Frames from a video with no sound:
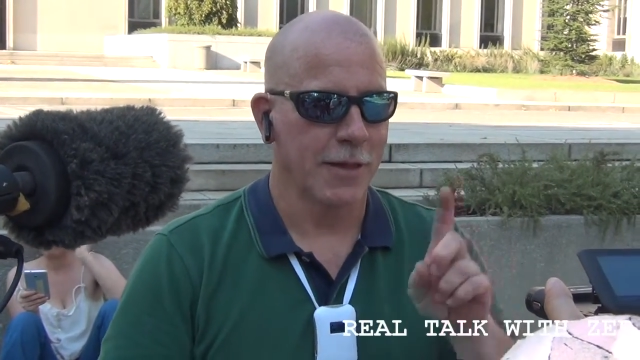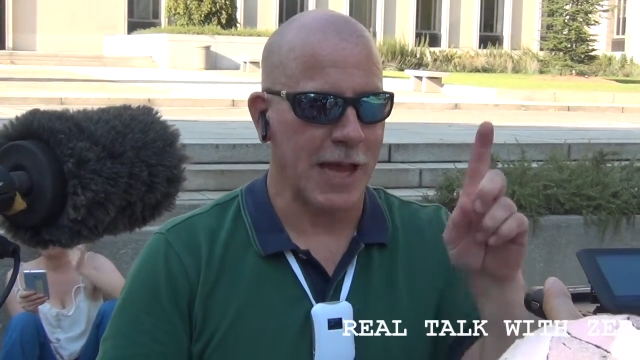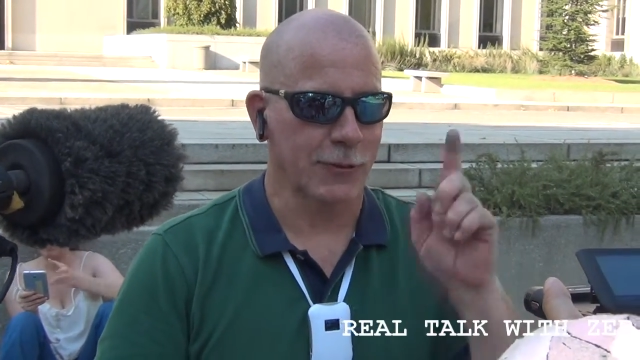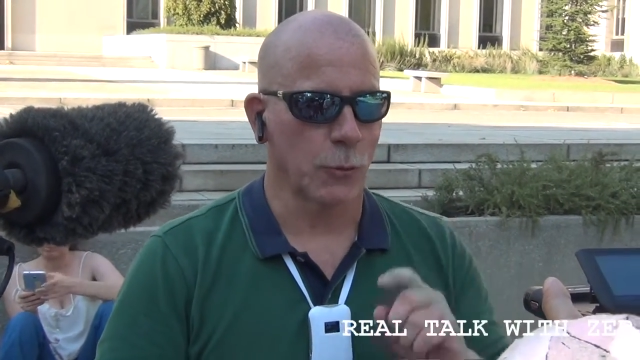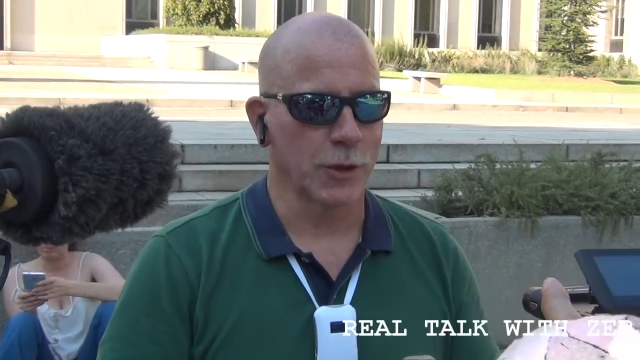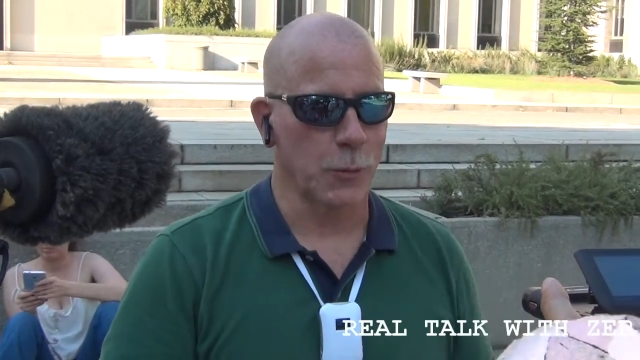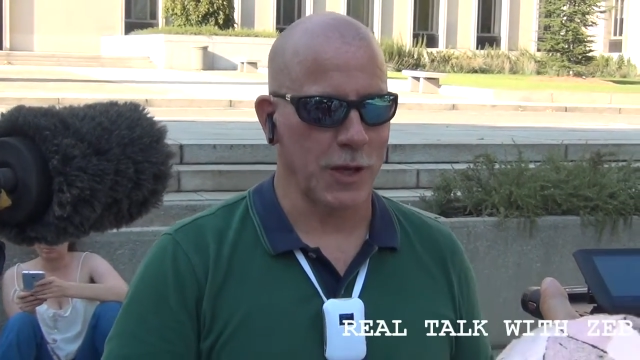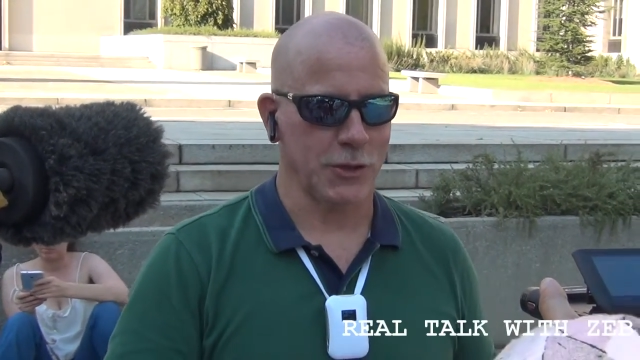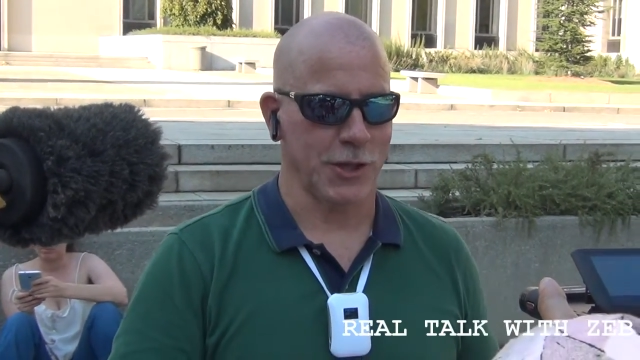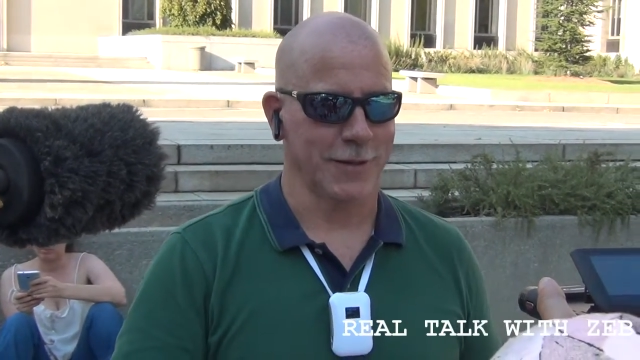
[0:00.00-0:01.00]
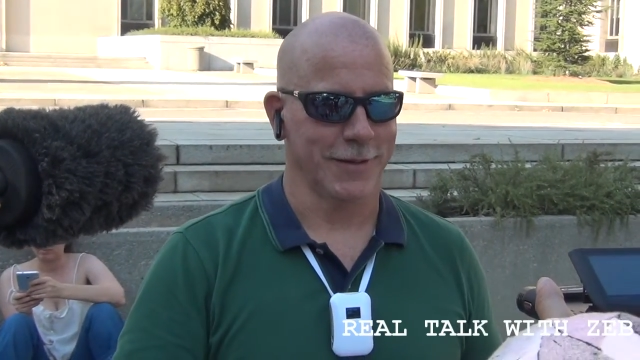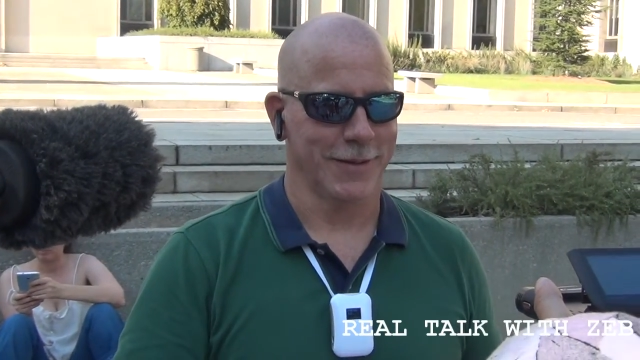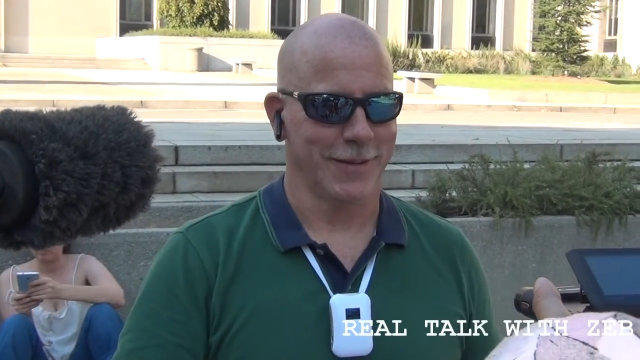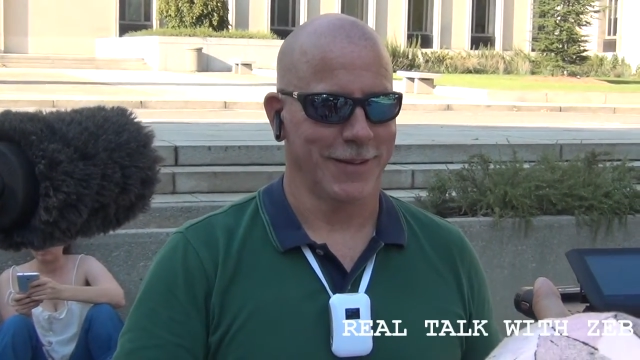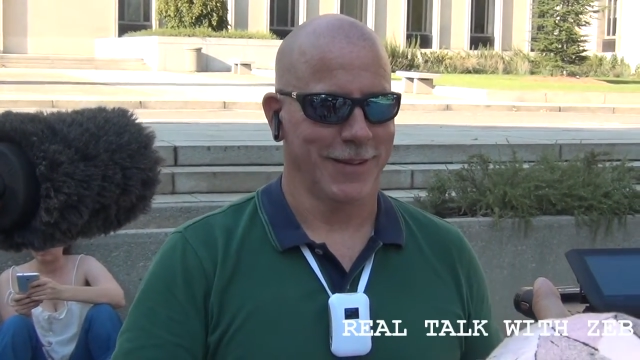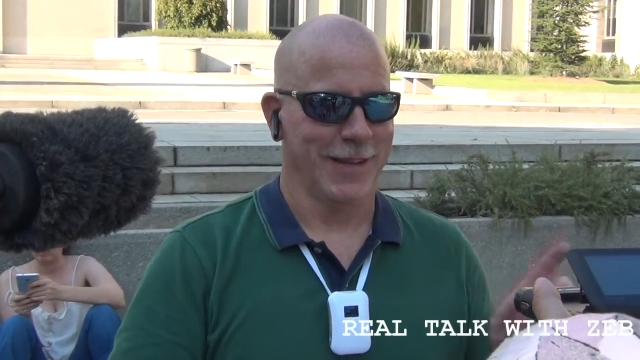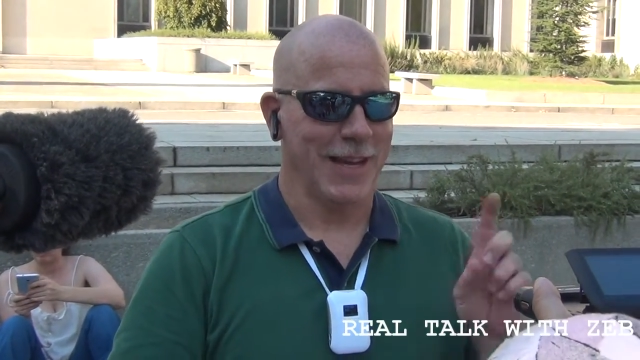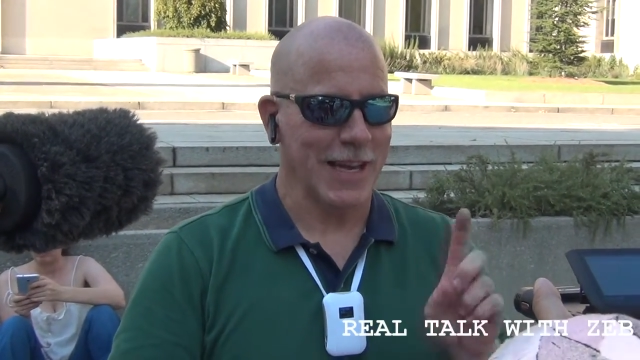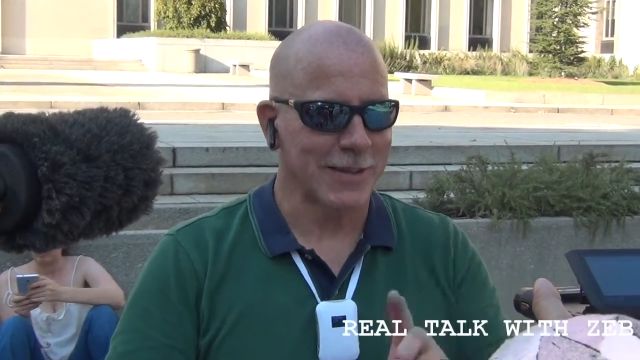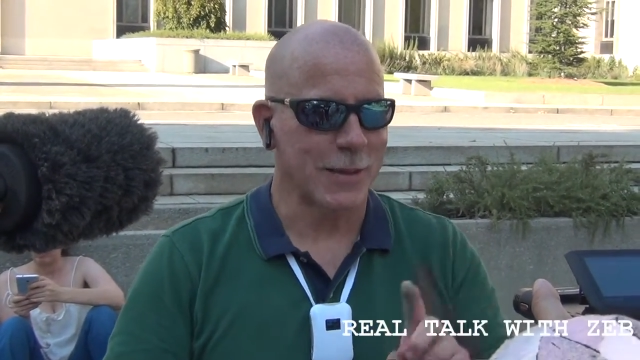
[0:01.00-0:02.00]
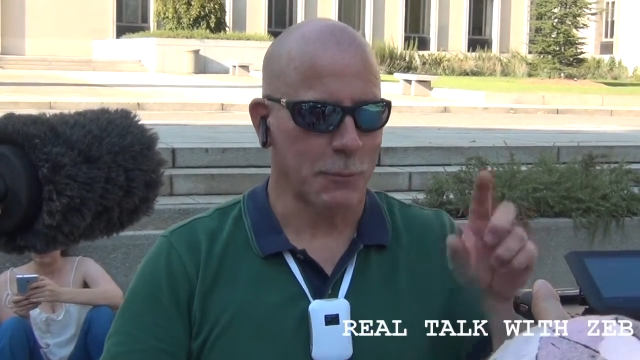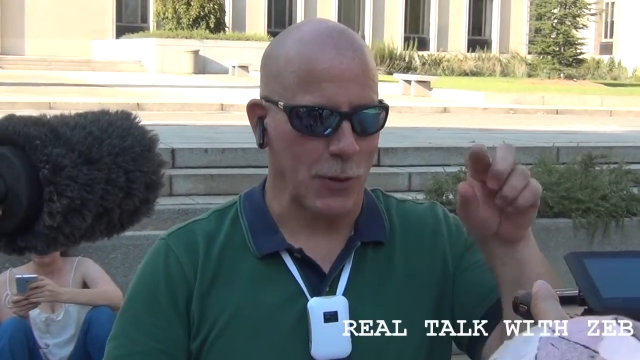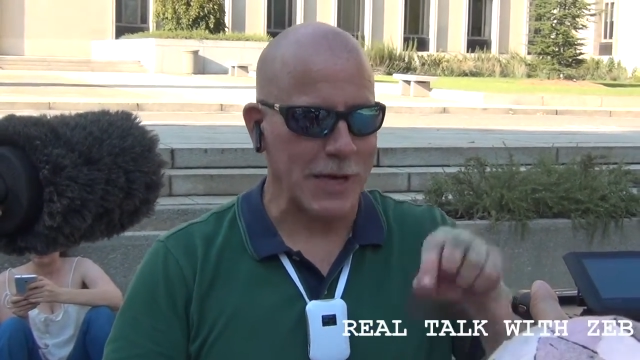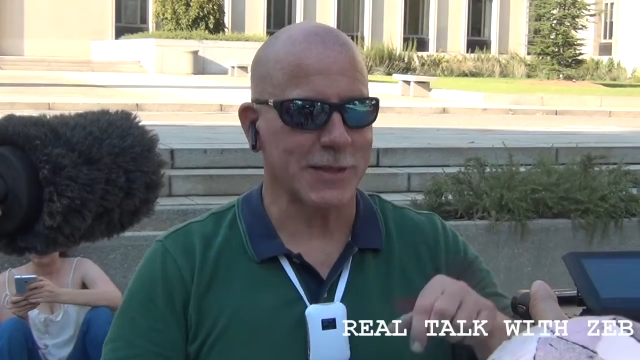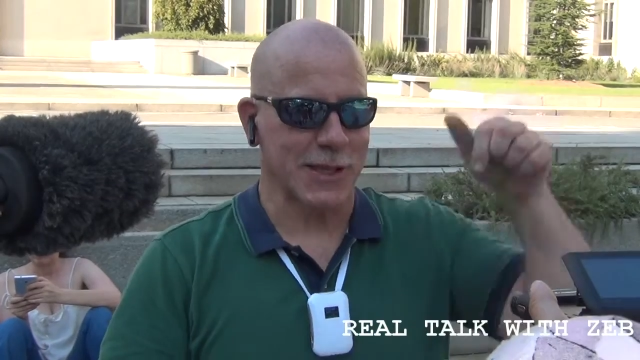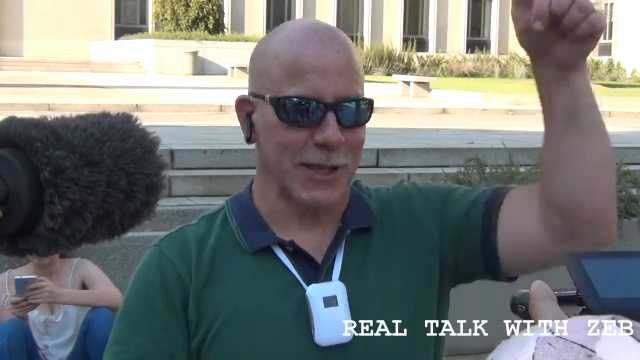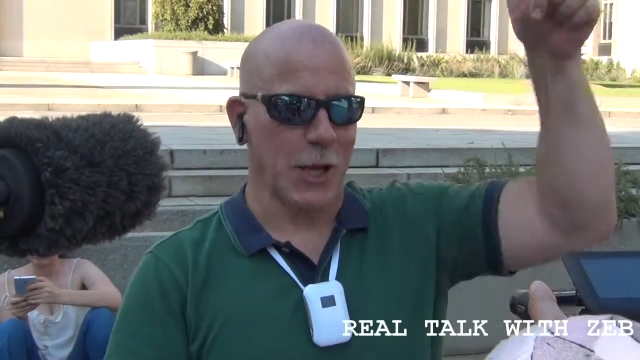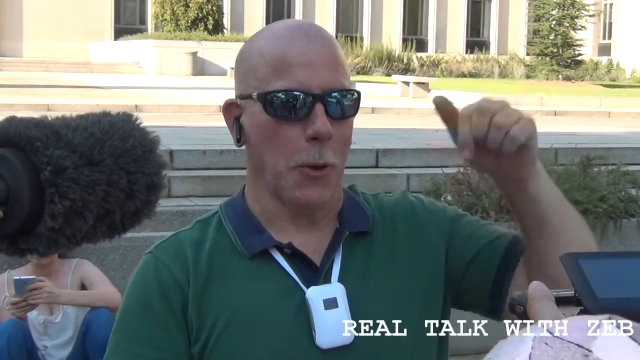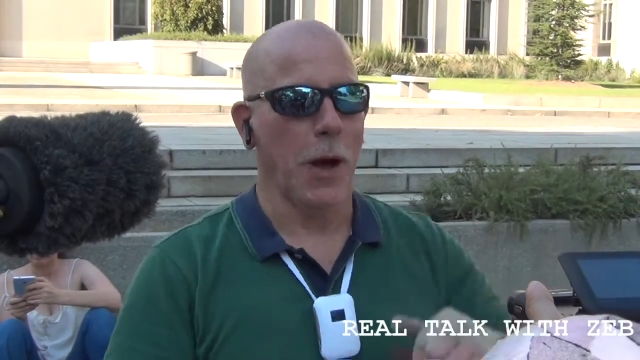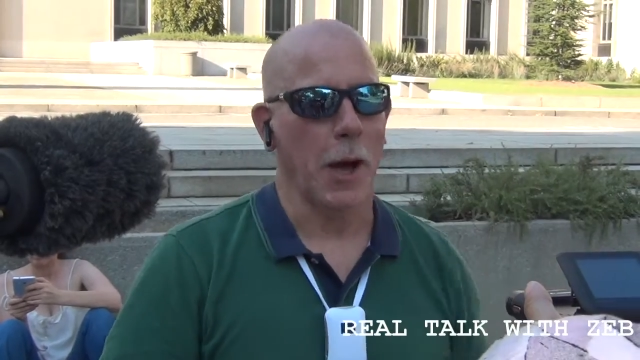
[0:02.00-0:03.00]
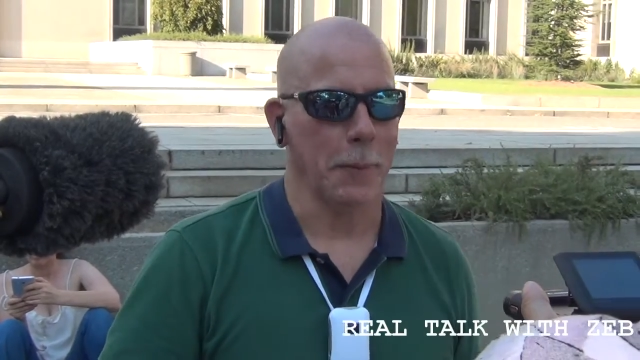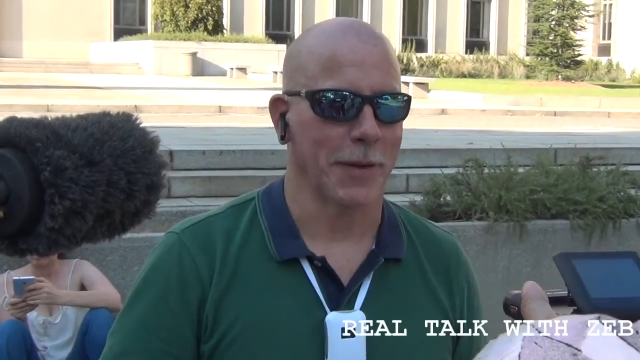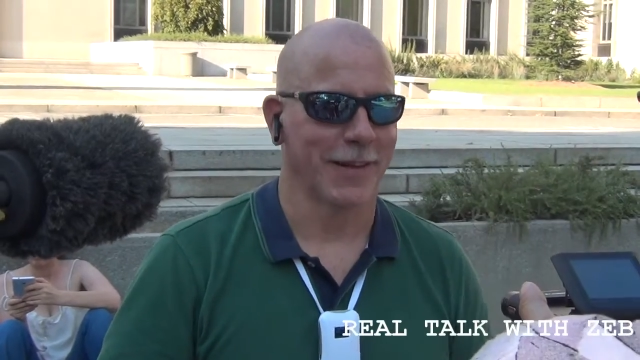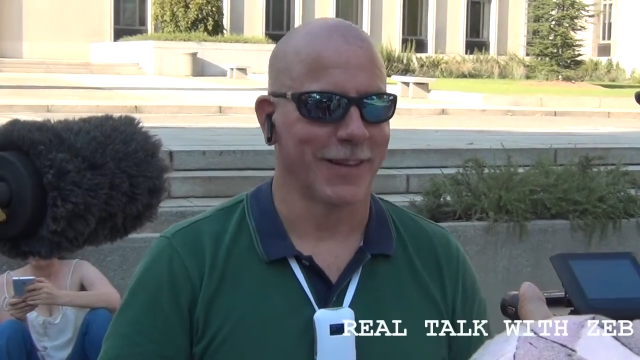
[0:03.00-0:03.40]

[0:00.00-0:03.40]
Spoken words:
They ask one question, is the price going to go up?